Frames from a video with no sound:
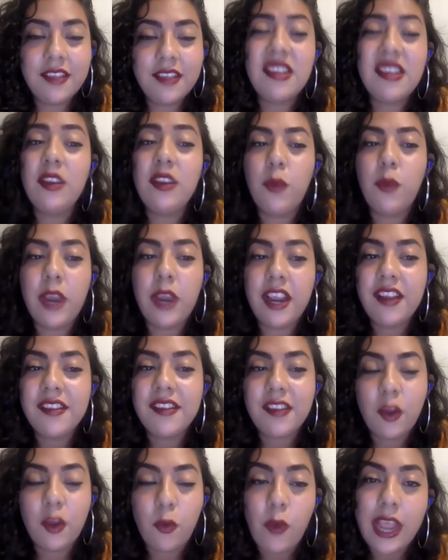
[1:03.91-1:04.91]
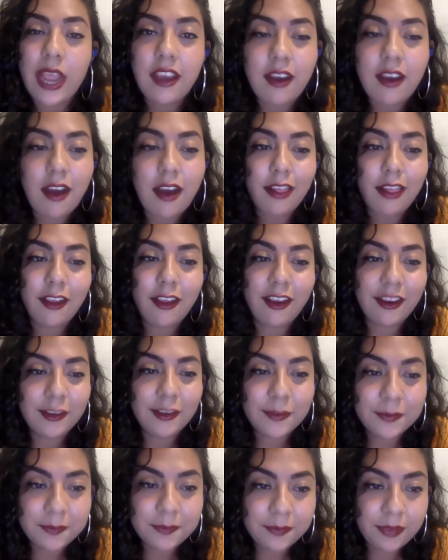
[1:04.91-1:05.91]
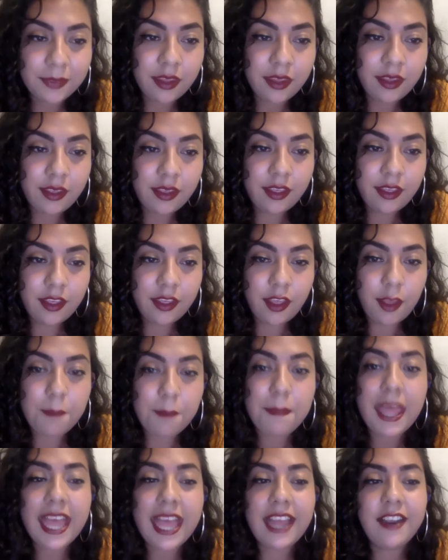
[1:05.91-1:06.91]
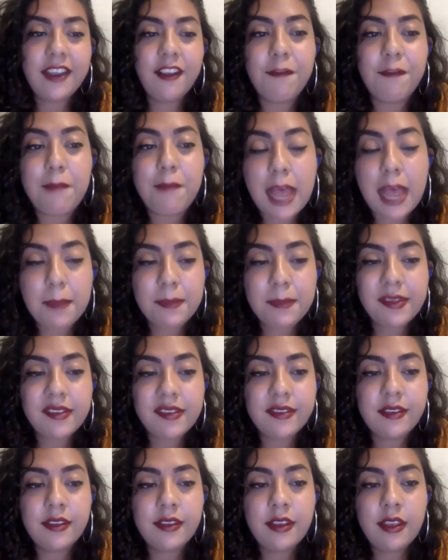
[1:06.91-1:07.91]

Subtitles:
Still wears a white collar. A man of maps,